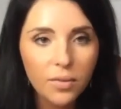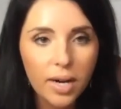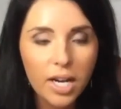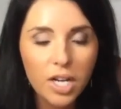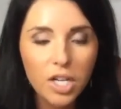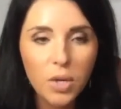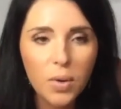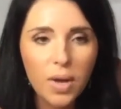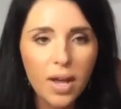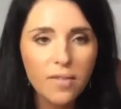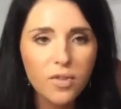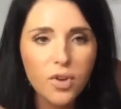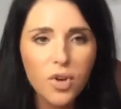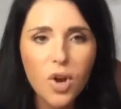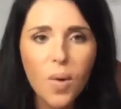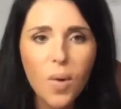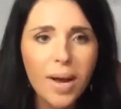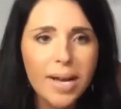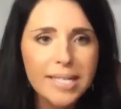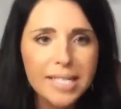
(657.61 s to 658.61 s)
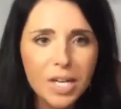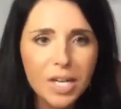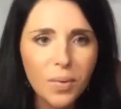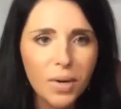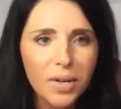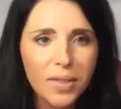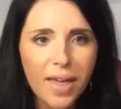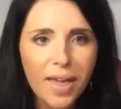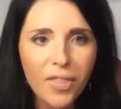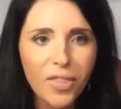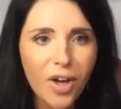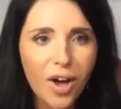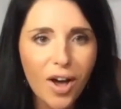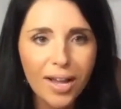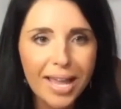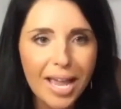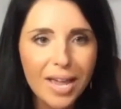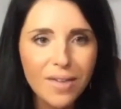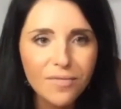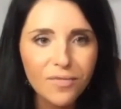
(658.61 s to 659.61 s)
And you have no idea where that thought
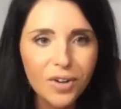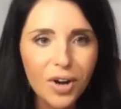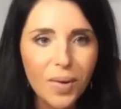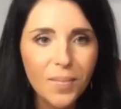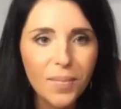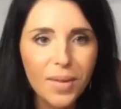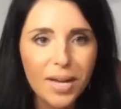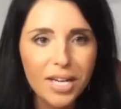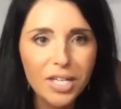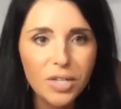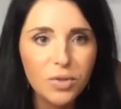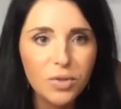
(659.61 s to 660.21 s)
came from, but you just